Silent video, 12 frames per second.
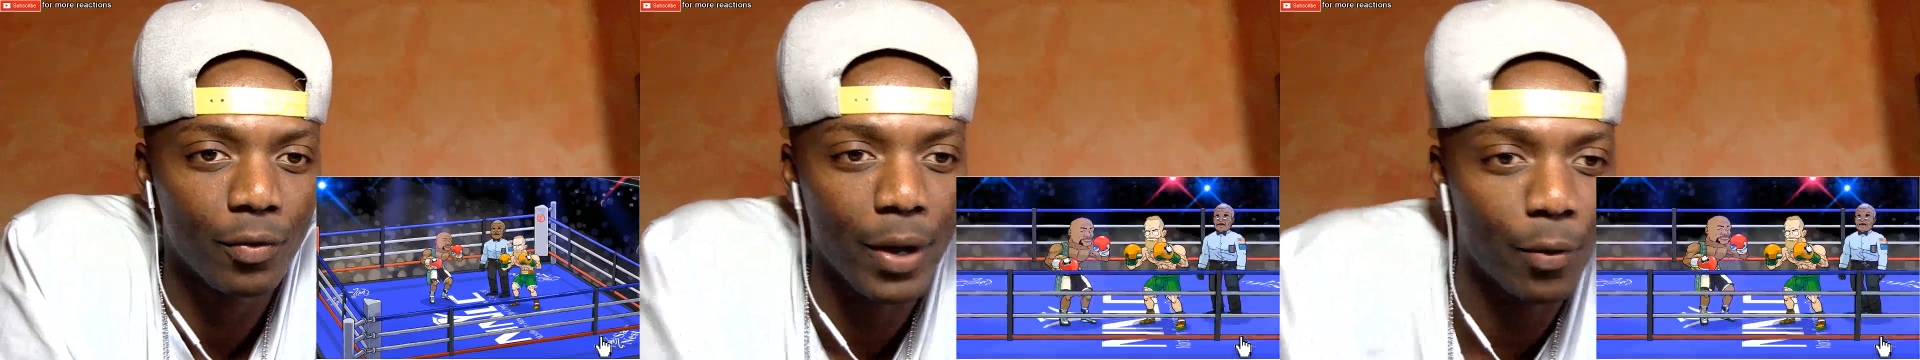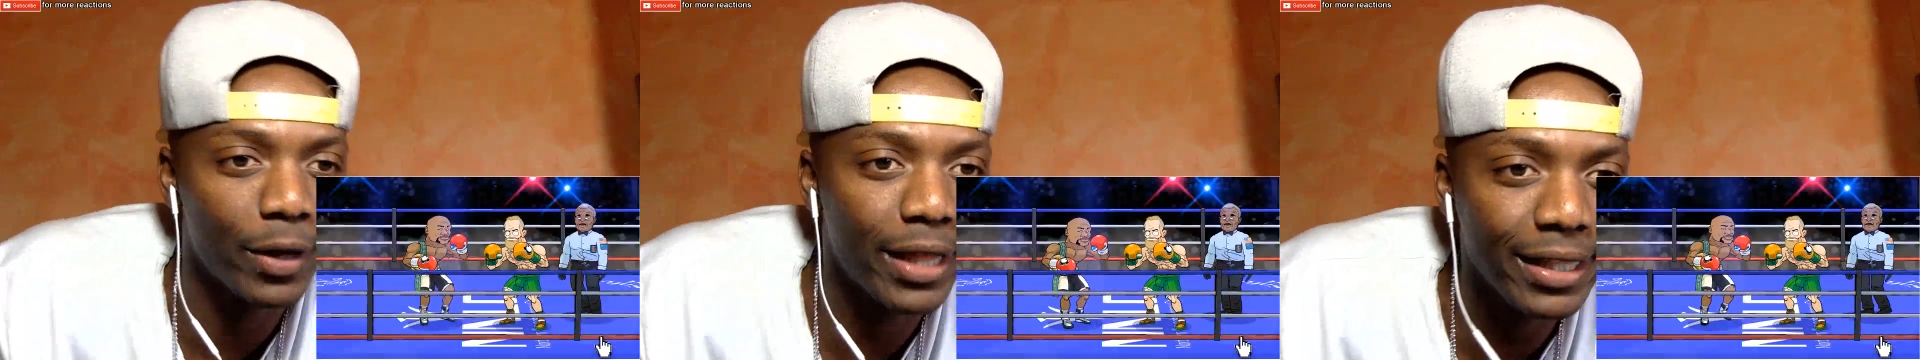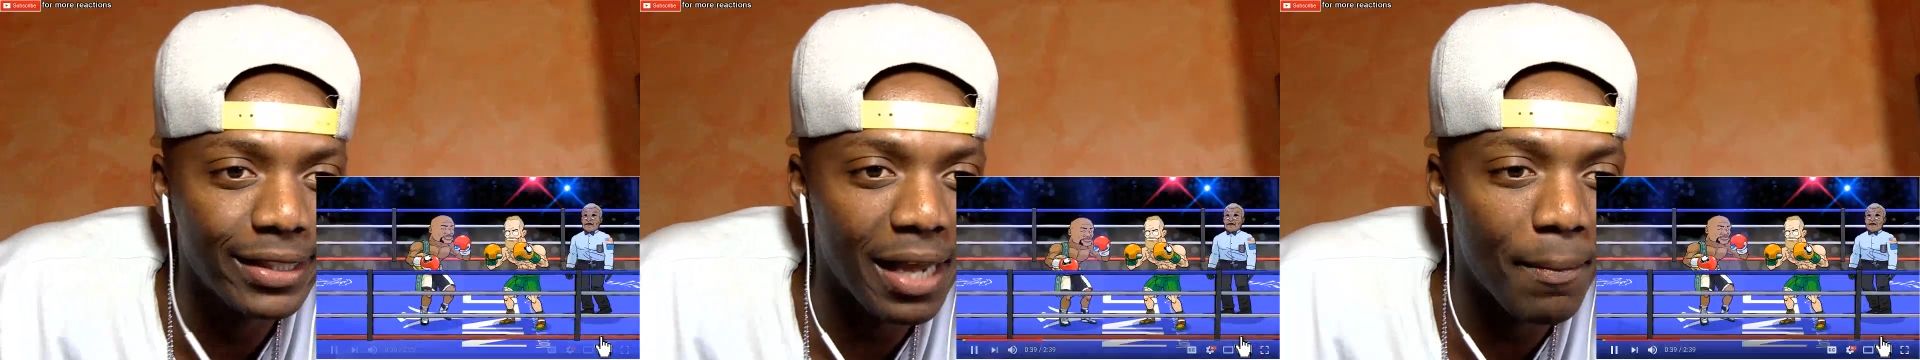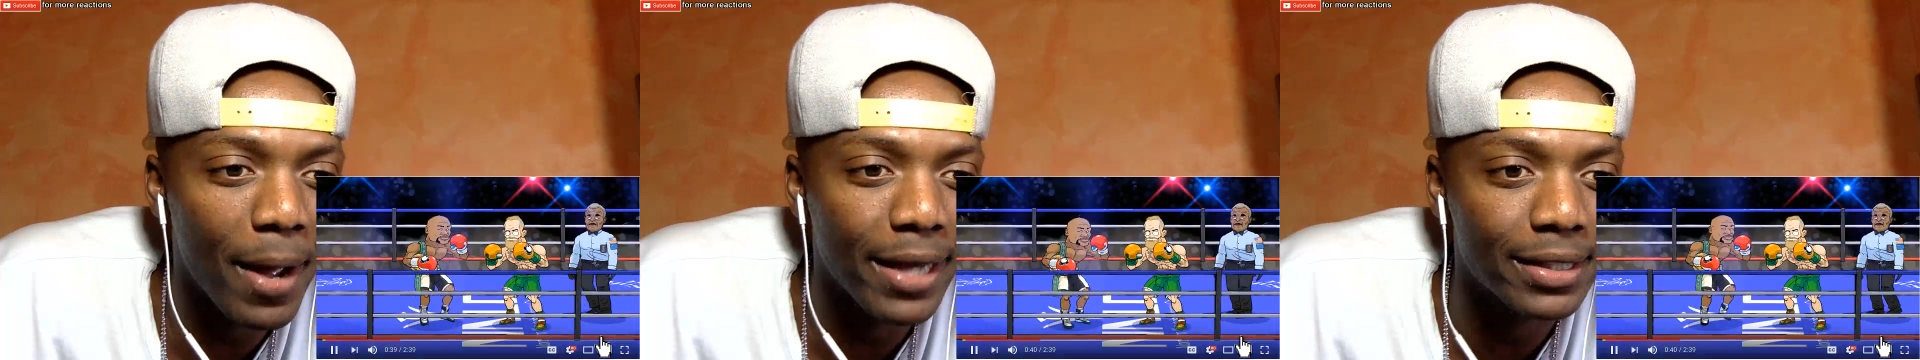Wait, when they say
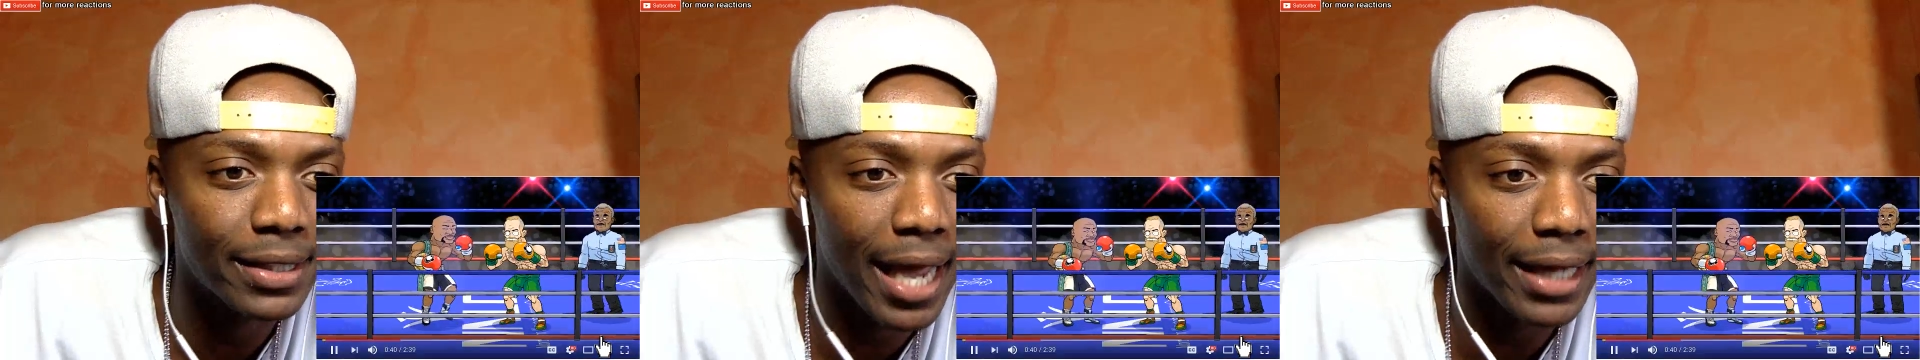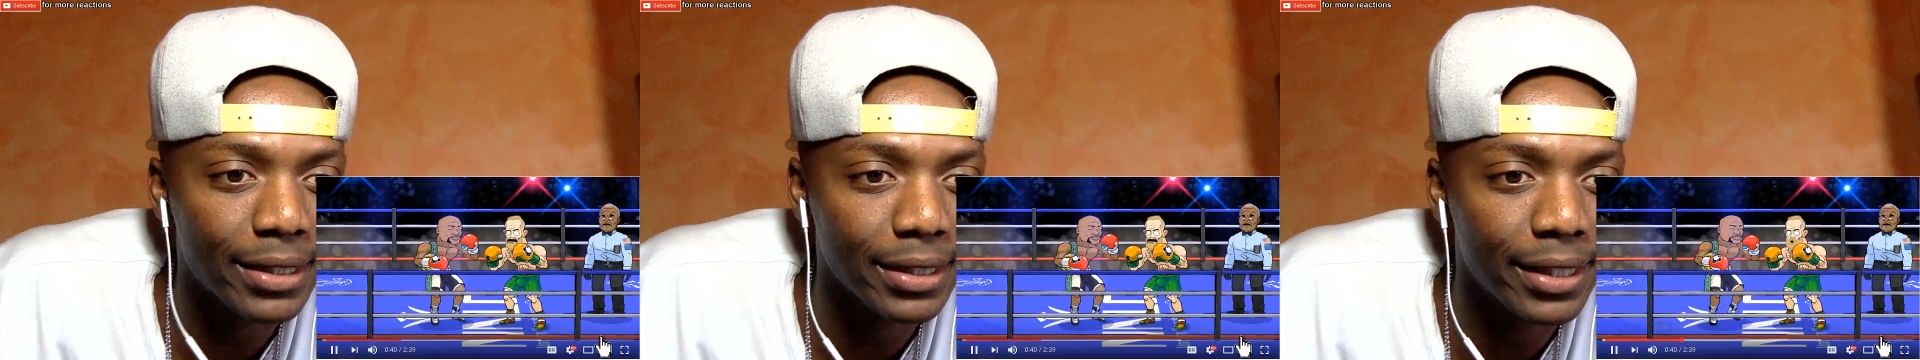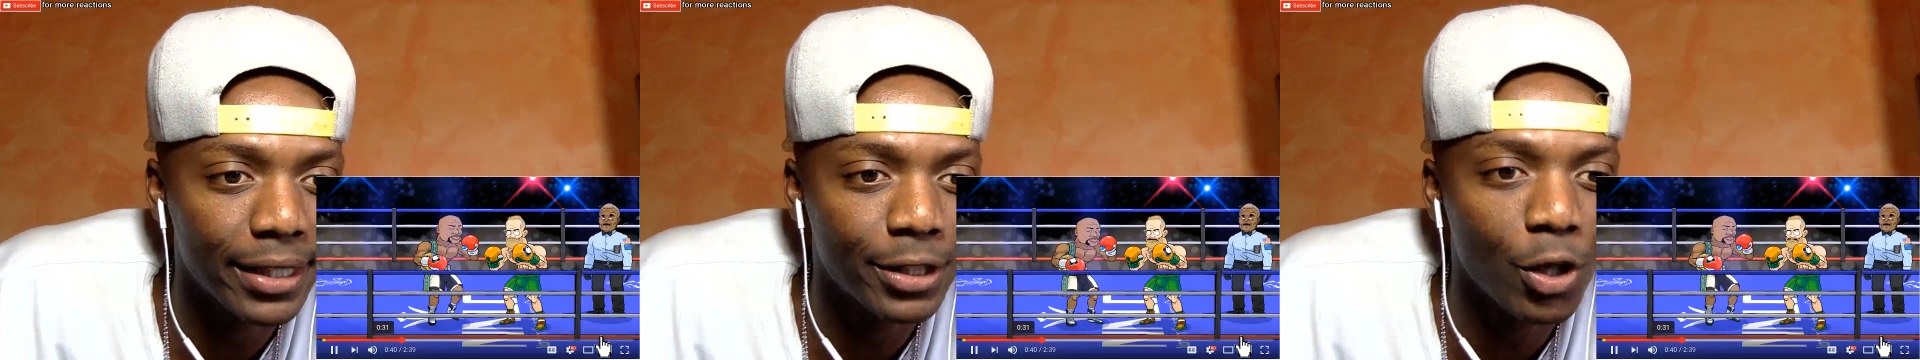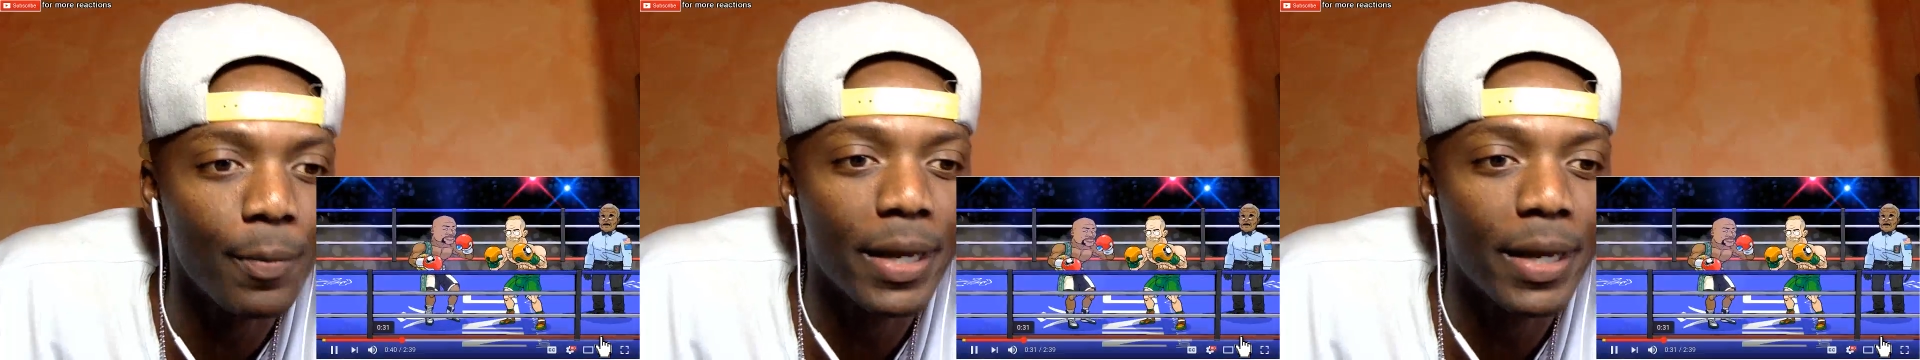about his taxes, there's so